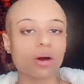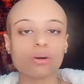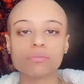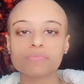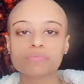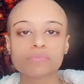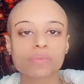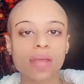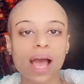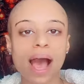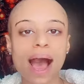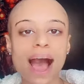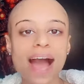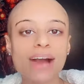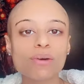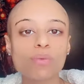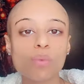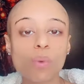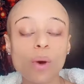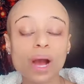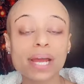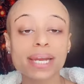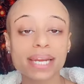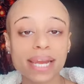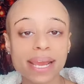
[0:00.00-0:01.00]
oh,
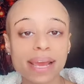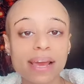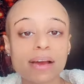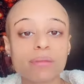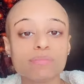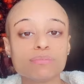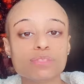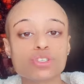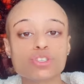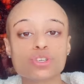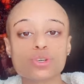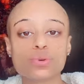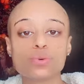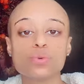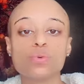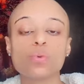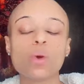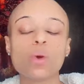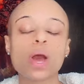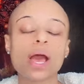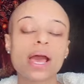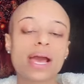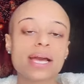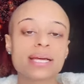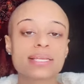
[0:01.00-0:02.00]
I want him
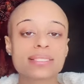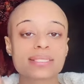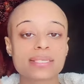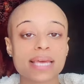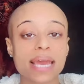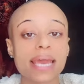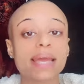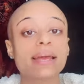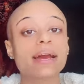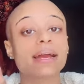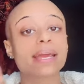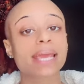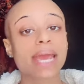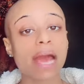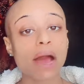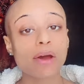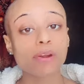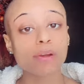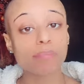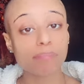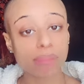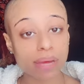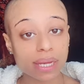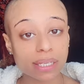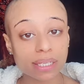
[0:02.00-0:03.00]
to take
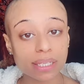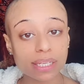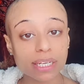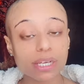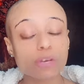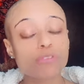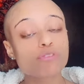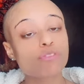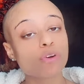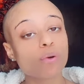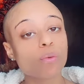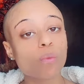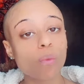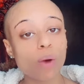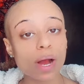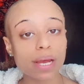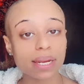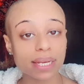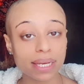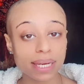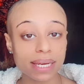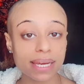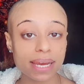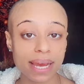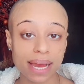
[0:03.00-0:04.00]
accountability for
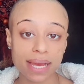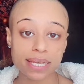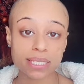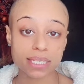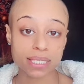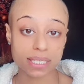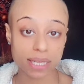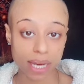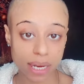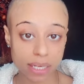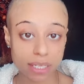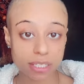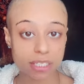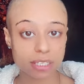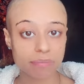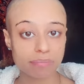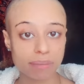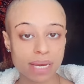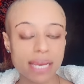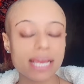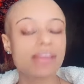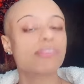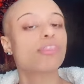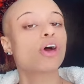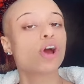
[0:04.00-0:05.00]
what he has done to
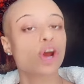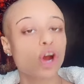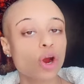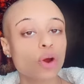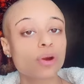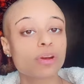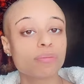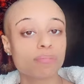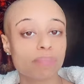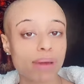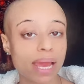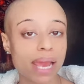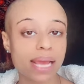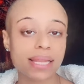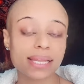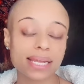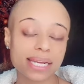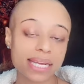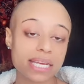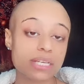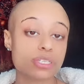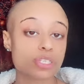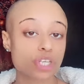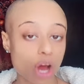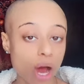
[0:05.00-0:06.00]
me and the hurt and pain
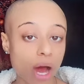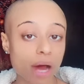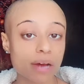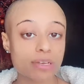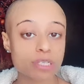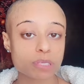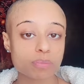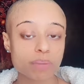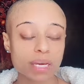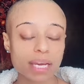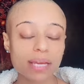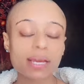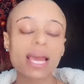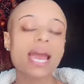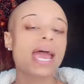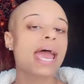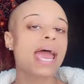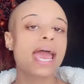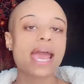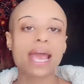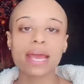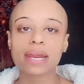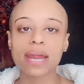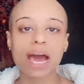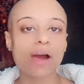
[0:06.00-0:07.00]
that he's caused me.
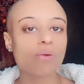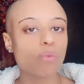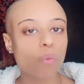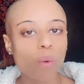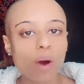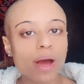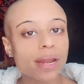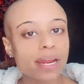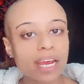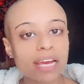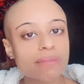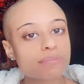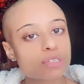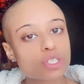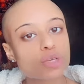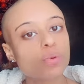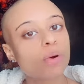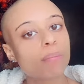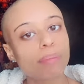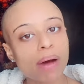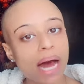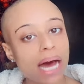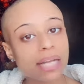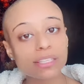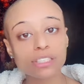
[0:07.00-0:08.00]
And I want him
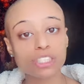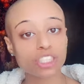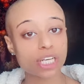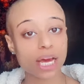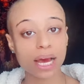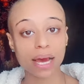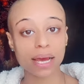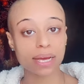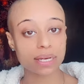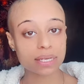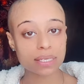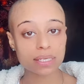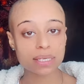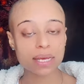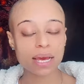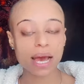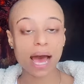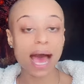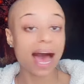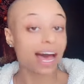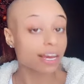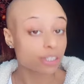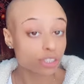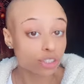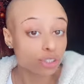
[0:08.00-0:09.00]
to apologize.
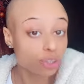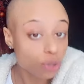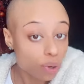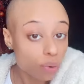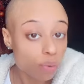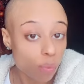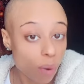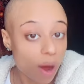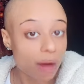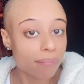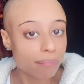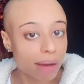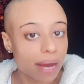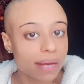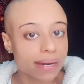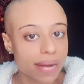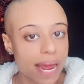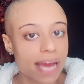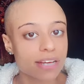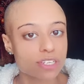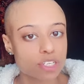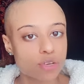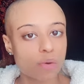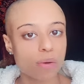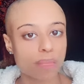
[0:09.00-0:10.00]
I do want
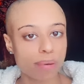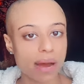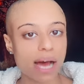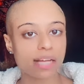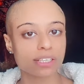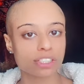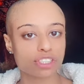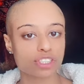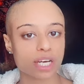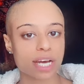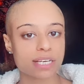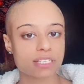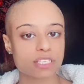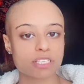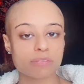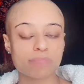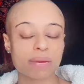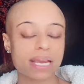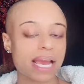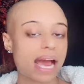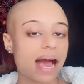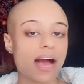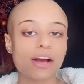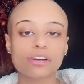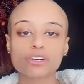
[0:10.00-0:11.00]
my dad to apologize
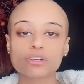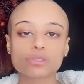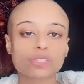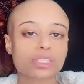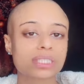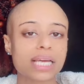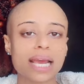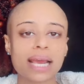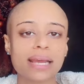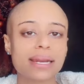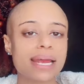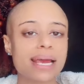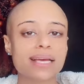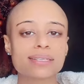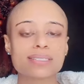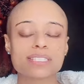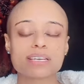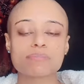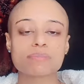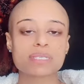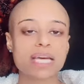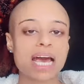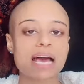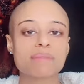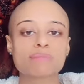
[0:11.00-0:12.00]
to me. I understand
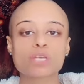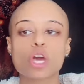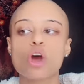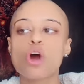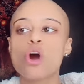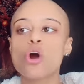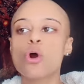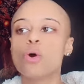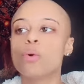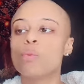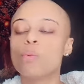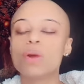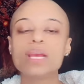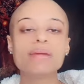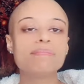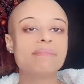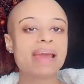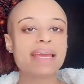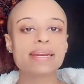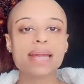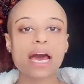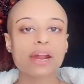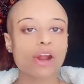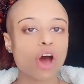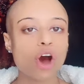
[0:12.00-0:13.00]
that sometimes
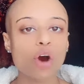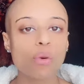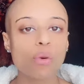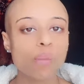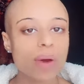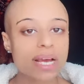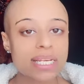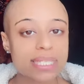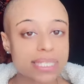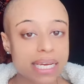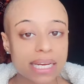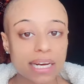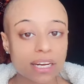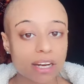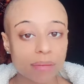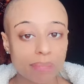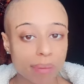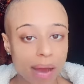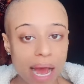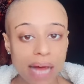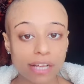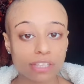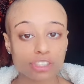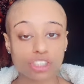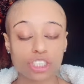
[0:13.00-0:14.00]
we may not always get an
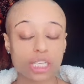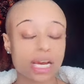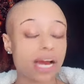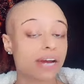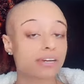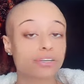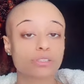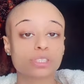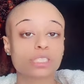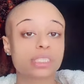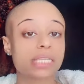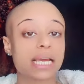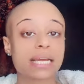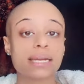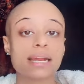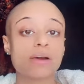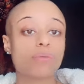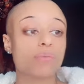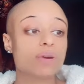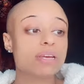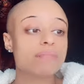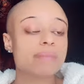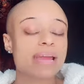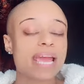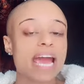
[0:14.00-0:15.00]
apology. I understand
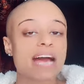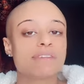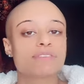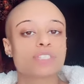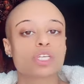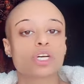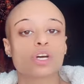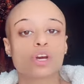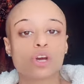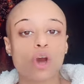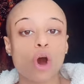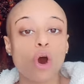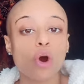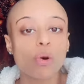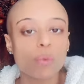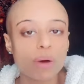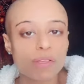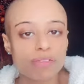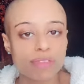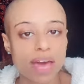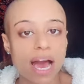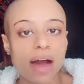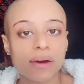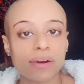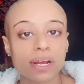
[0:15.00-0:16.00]
that we may have to go
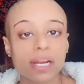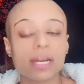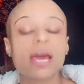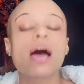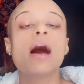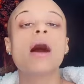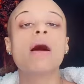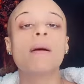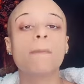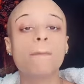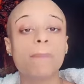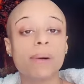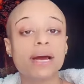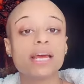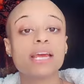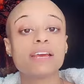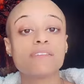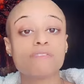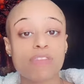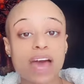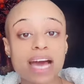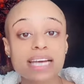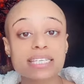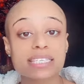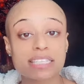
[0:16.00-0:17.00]
without it.
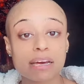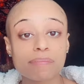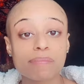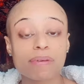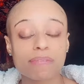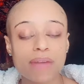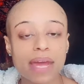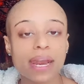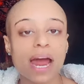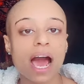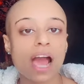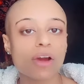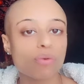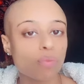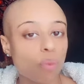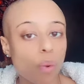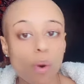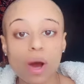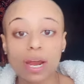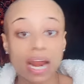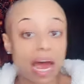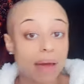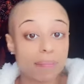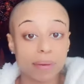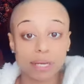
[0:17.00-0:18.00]
But if that's something that I
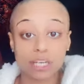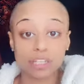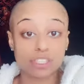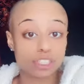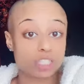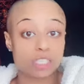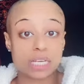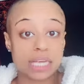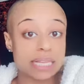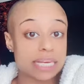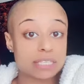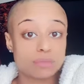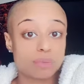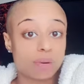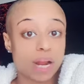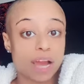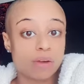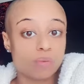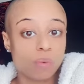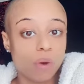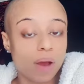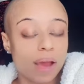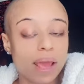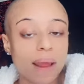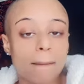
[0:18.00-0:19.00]
want, I'm going to just say that's
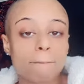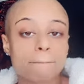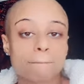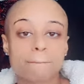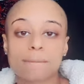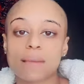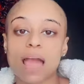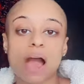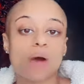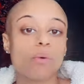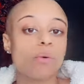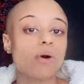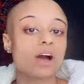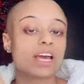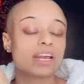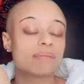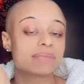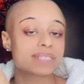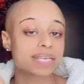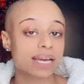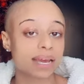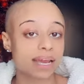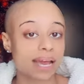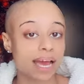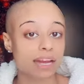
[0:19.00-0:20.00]
what I want. I
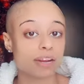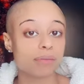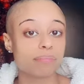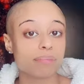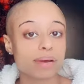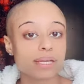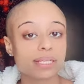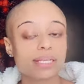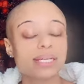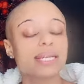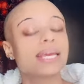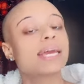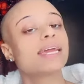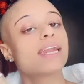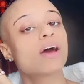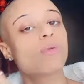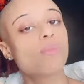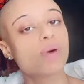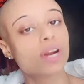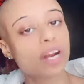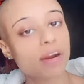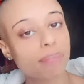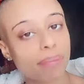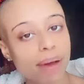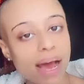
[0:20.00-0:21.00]
want him to take accountability
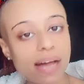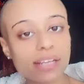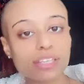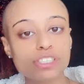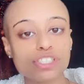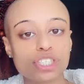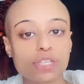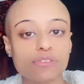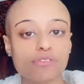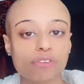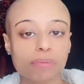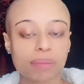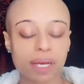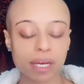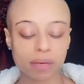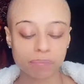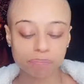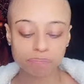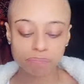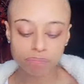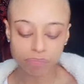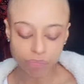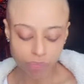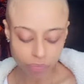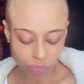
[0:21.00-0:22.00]
and I want an apology from
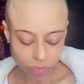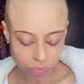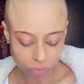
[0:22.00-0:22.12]
him.